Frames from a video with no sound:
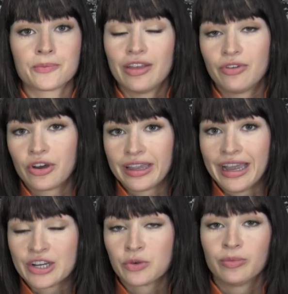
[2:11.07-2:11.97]
If you're a
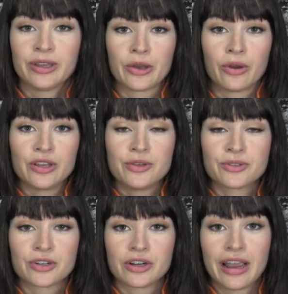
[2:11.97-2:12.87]
casual Bitcoin
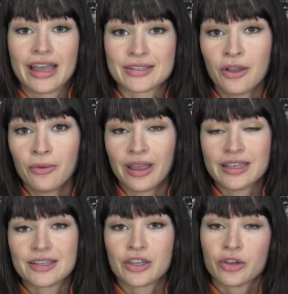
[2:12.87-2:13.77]
user, as
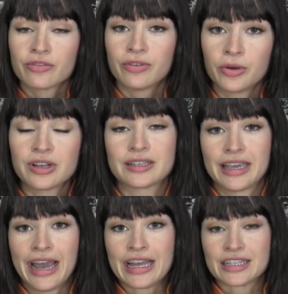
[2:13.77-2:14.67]
always, your vote is
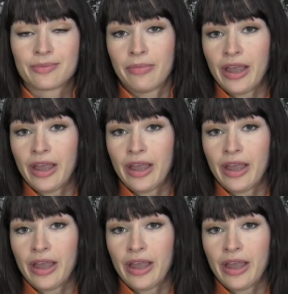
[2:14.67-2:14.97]
cast